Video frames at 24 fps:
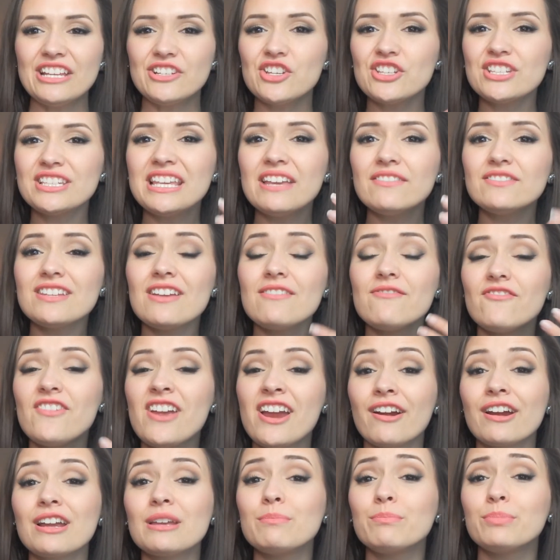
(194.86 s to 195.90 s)
just gives a
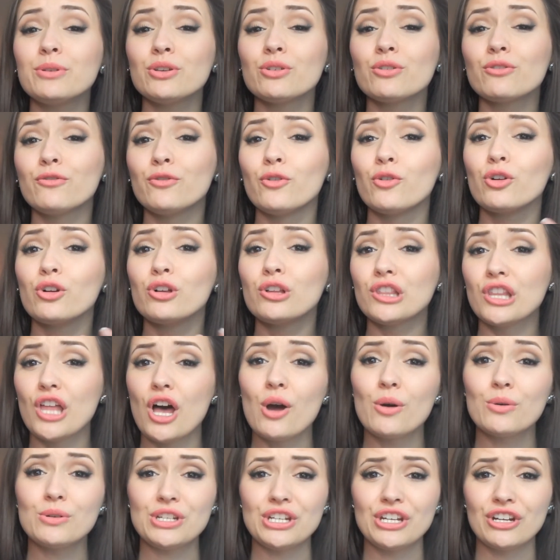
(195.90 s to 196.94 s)
very beautiful
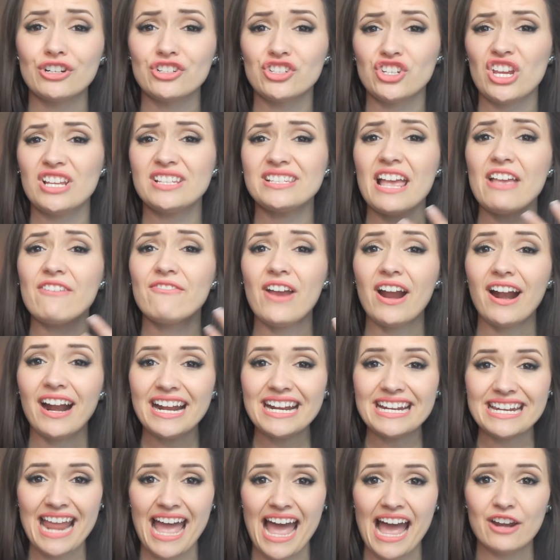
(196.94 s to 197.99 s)
glow to your cheeks, a
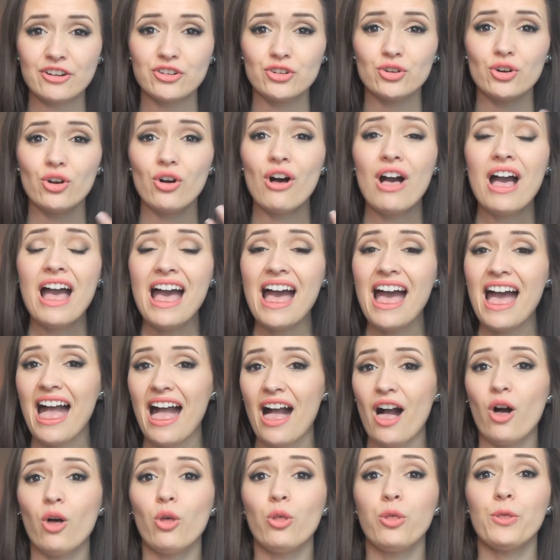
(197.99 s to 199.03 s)
very natural,
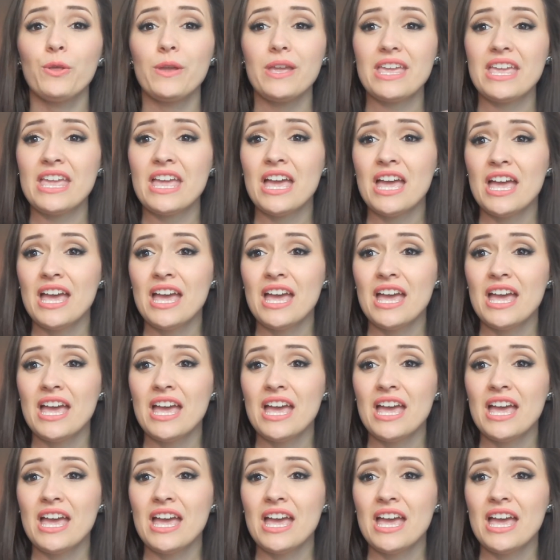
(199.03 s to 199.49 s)
healthy